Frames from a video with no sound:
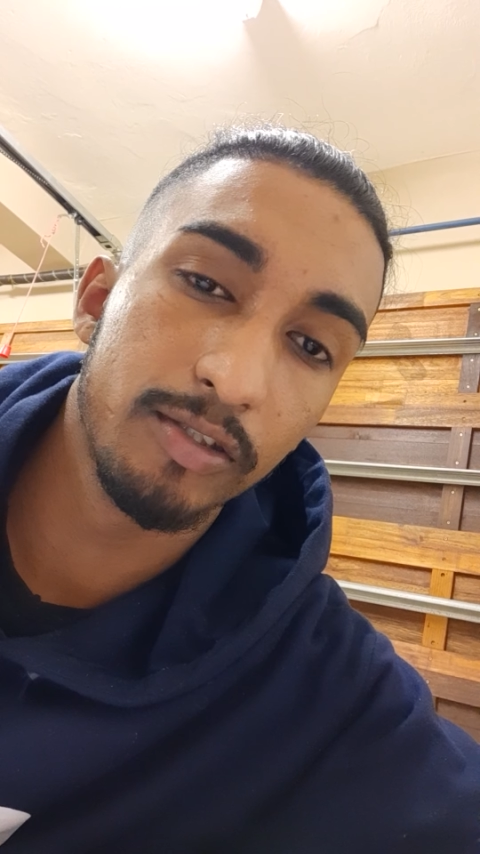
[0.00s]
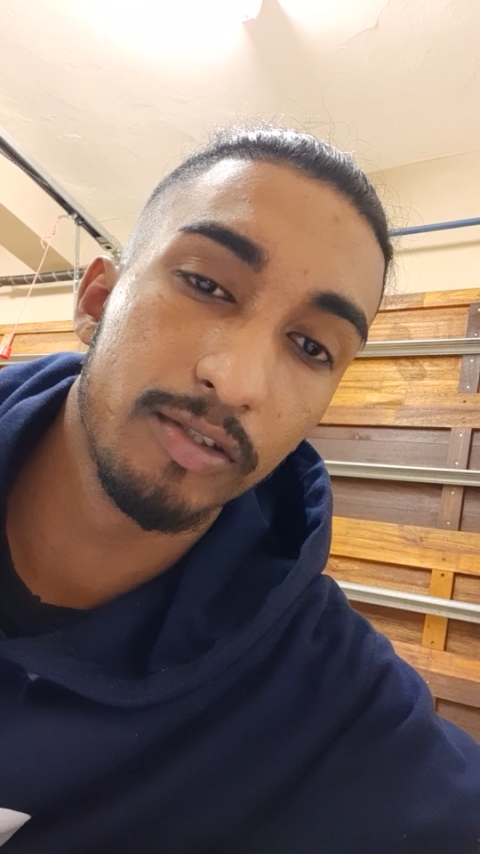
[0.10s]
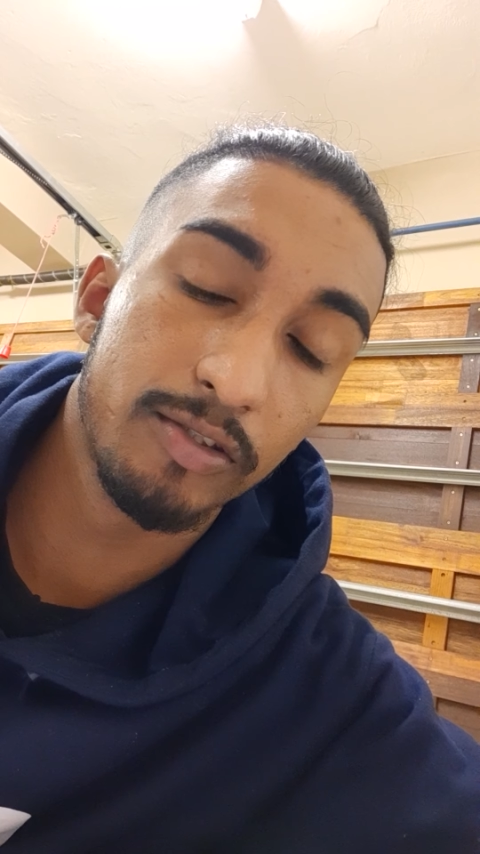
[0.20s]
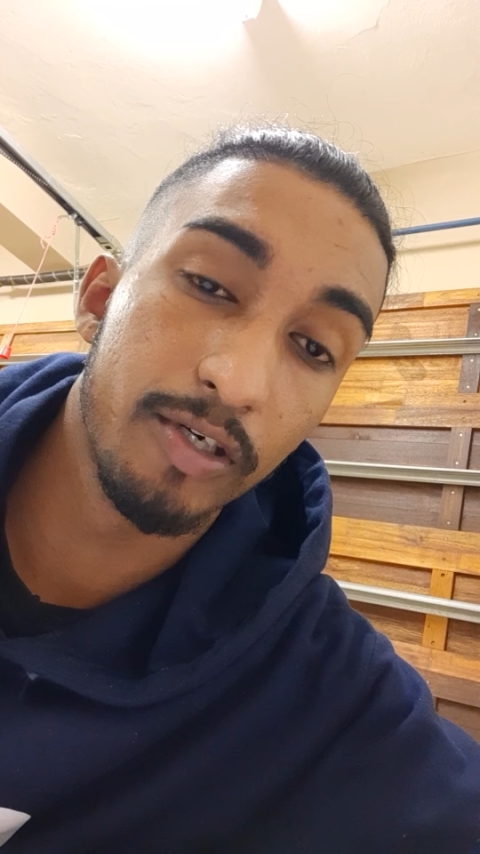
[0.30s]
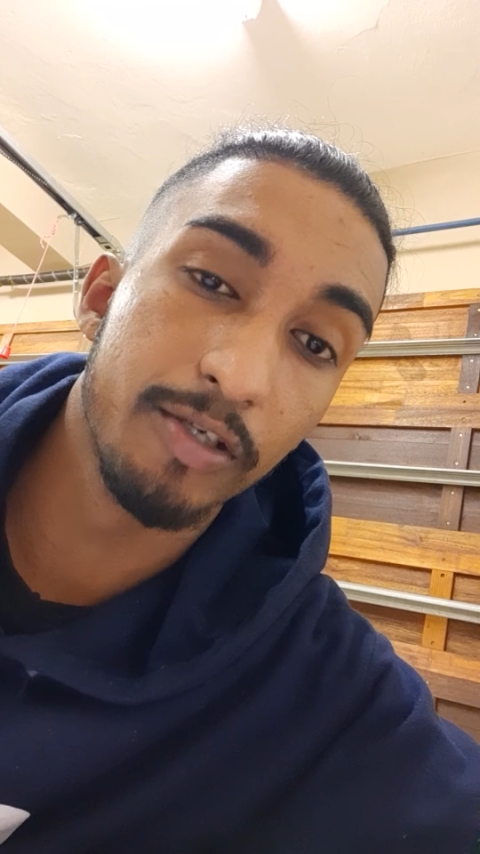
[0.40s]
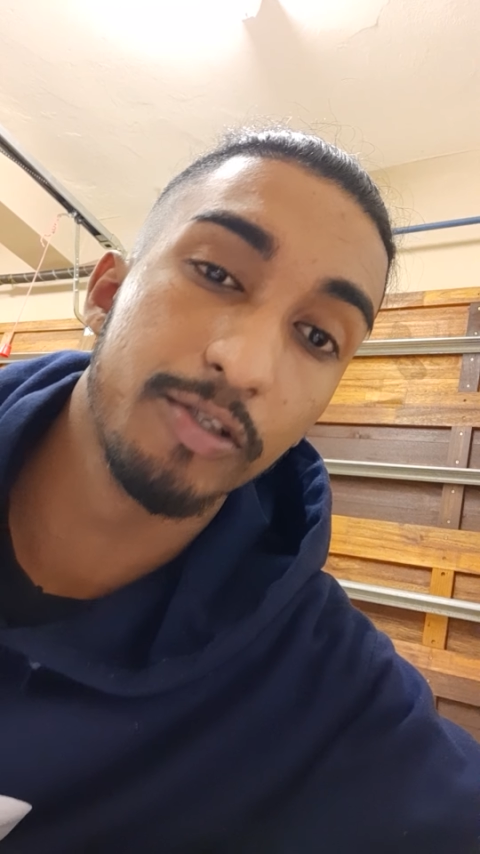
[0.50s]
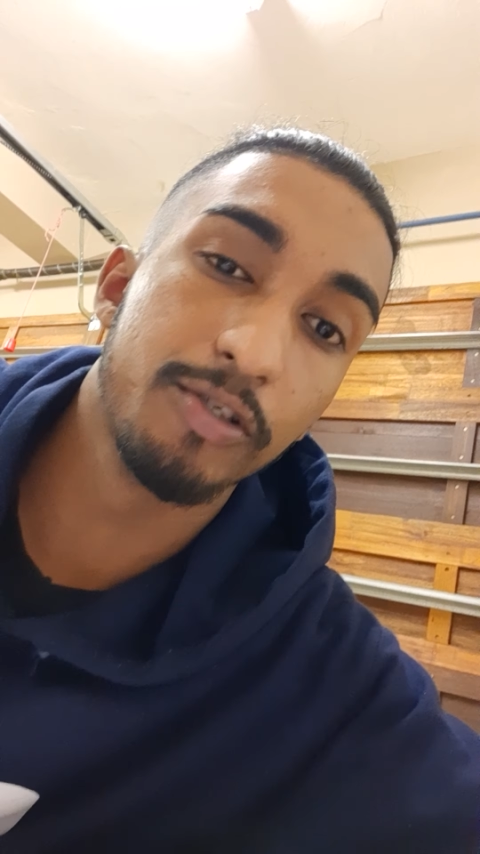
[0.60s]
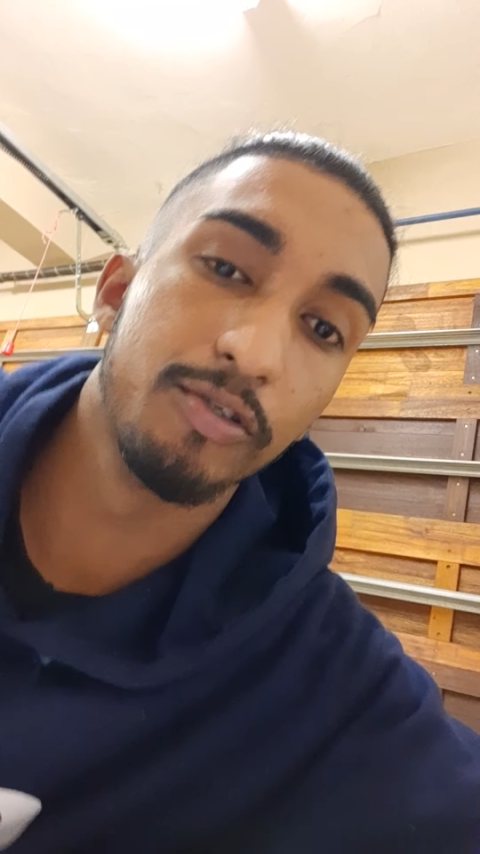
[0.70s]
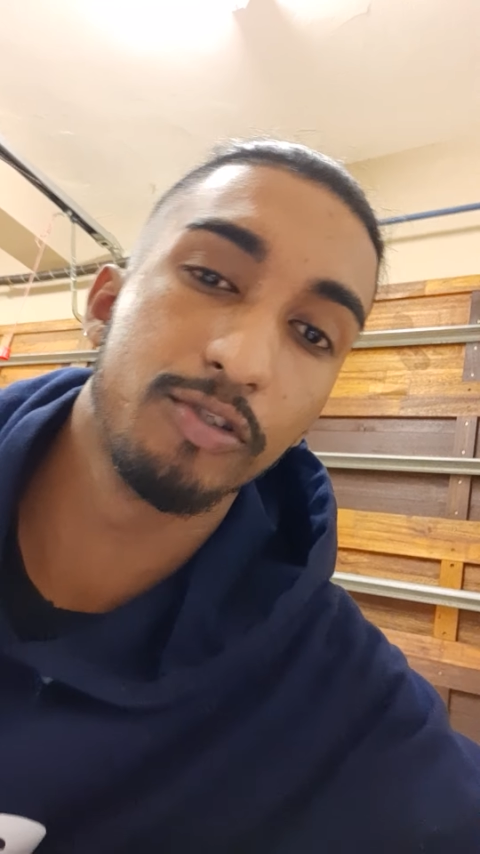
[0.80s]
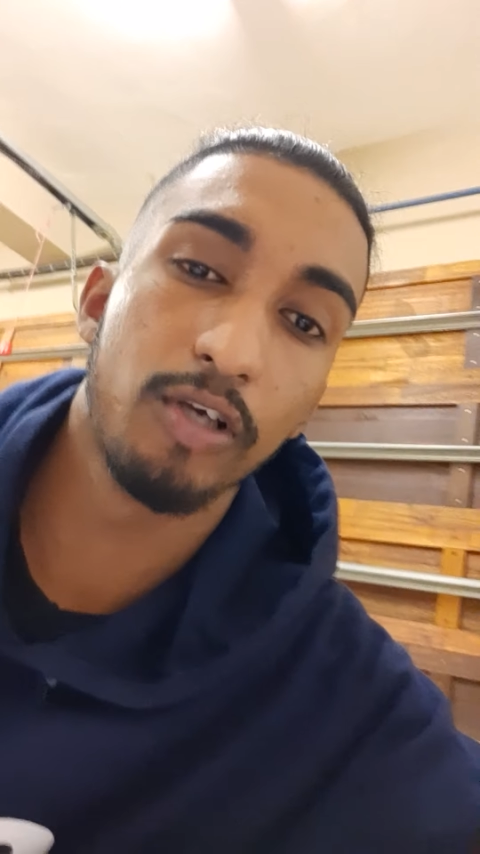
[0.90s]
stretch,
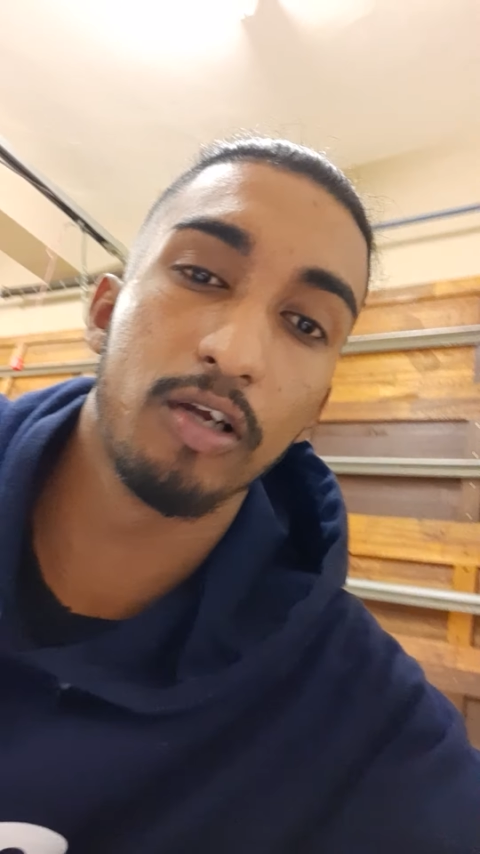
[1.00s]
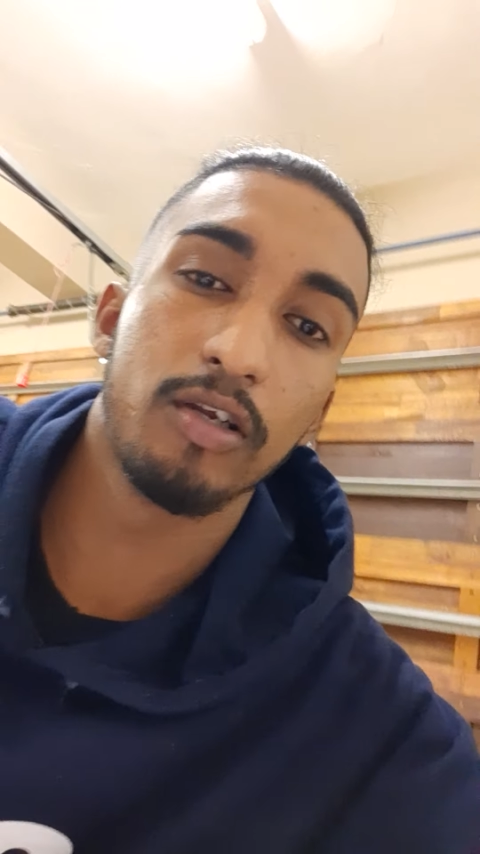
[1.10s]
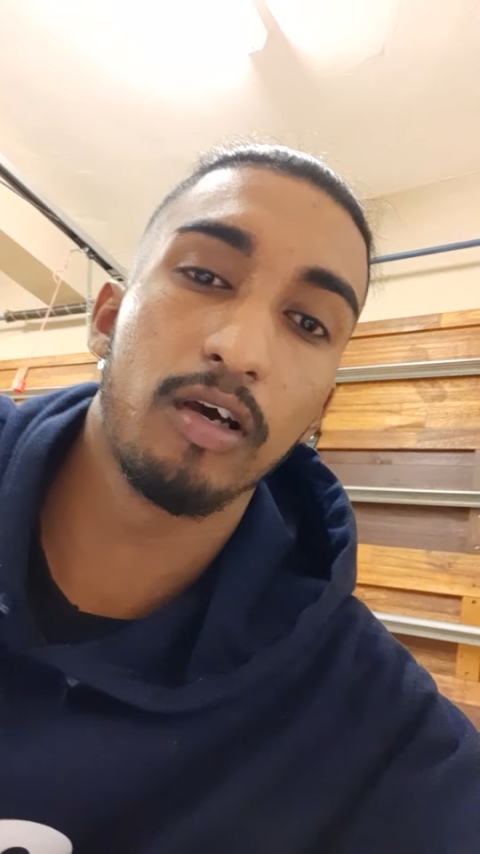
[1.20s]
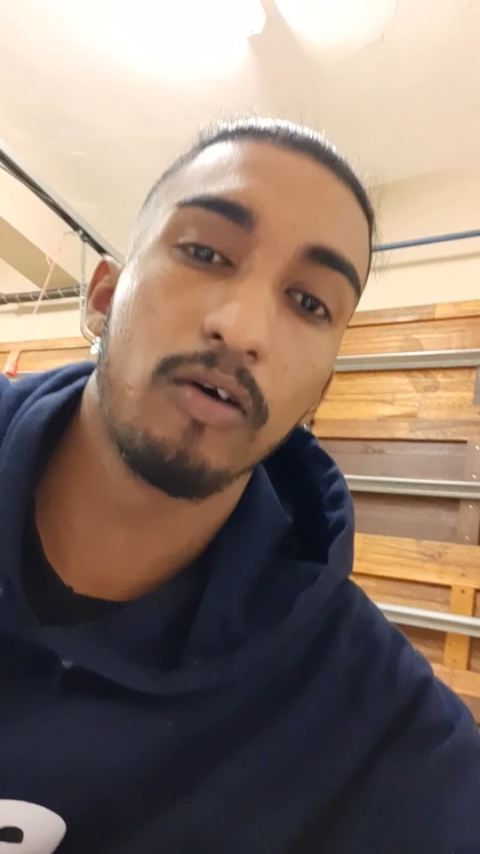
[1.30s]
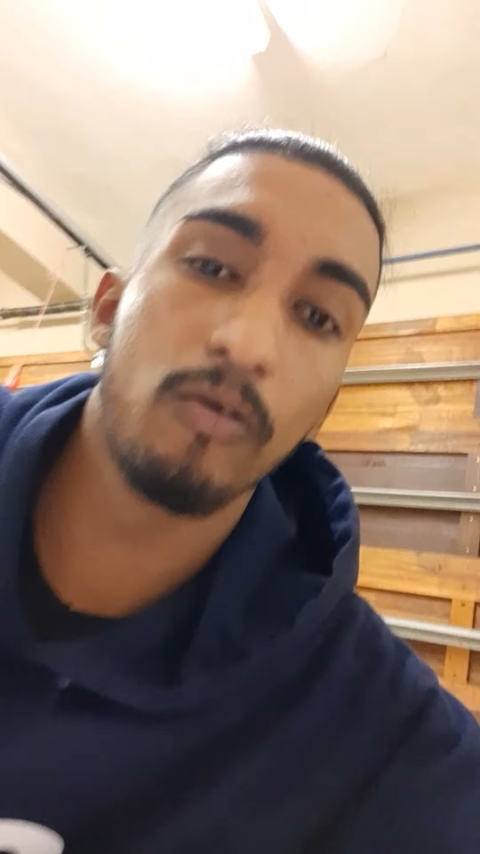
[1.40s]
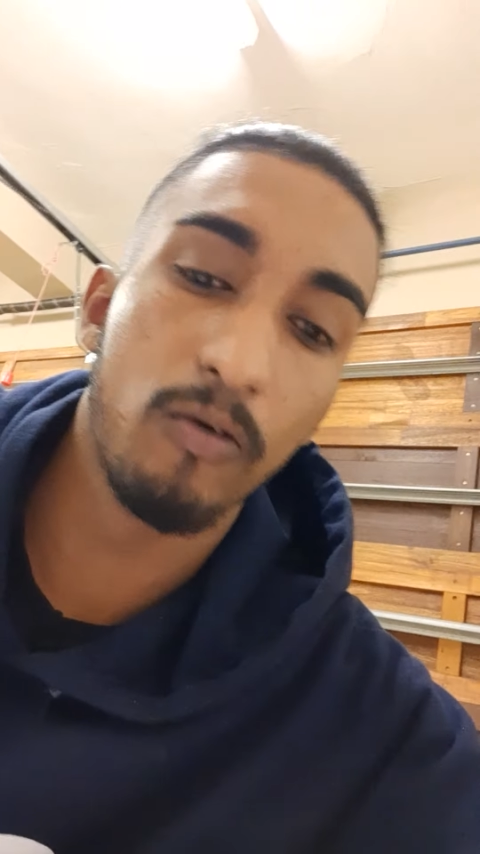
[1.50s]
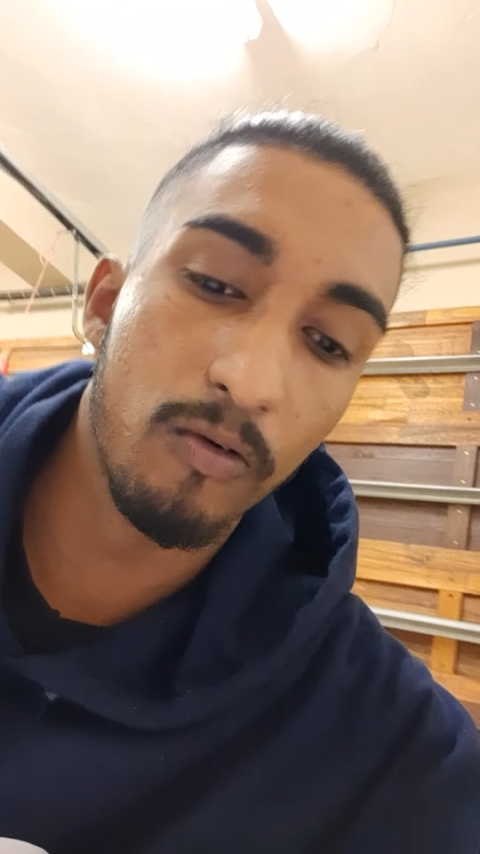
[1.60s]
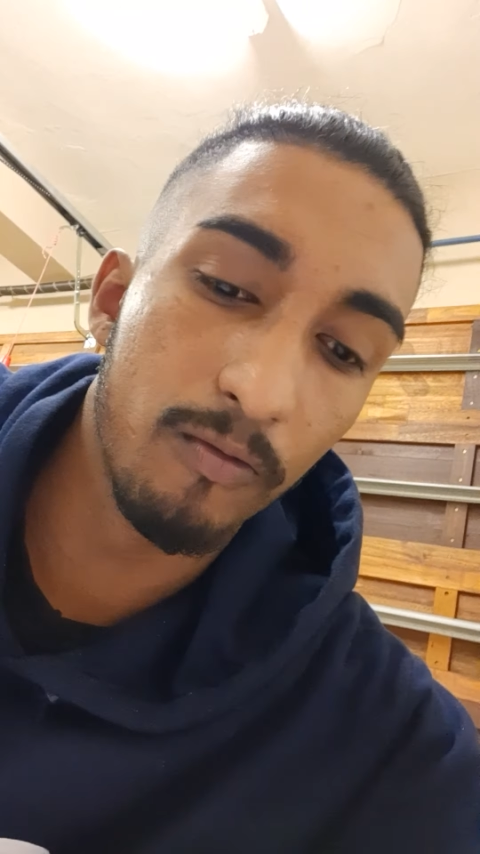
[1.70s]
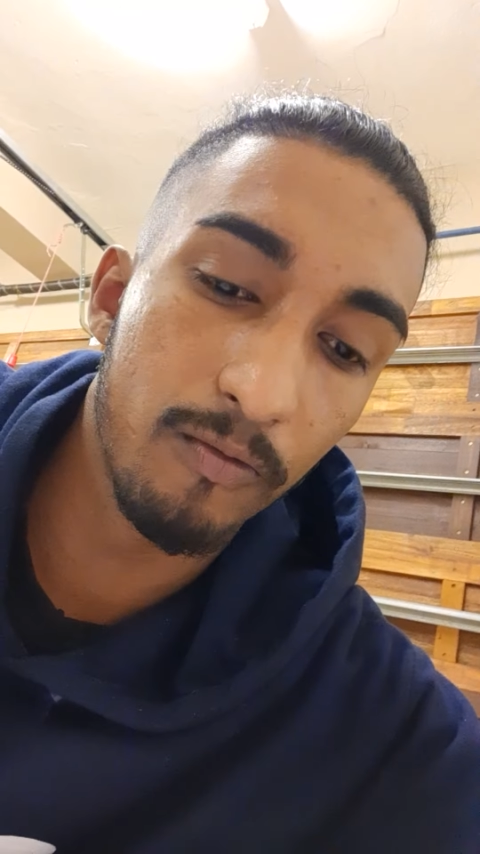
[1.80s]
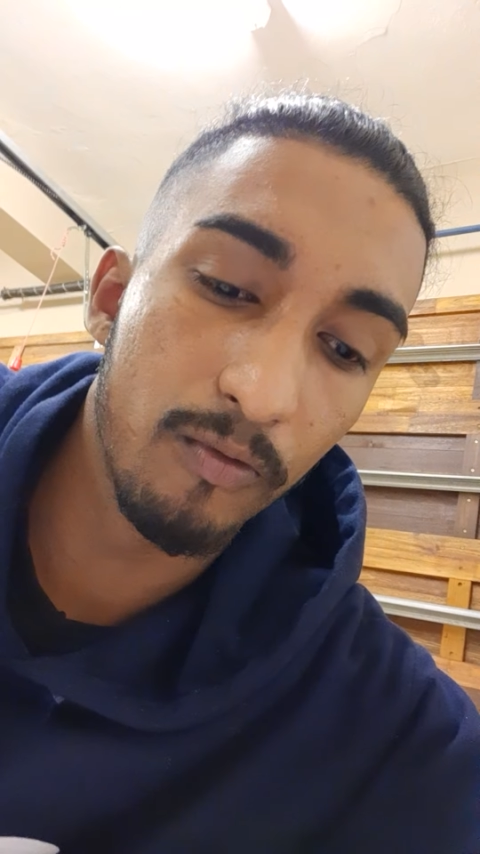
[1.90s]
you start off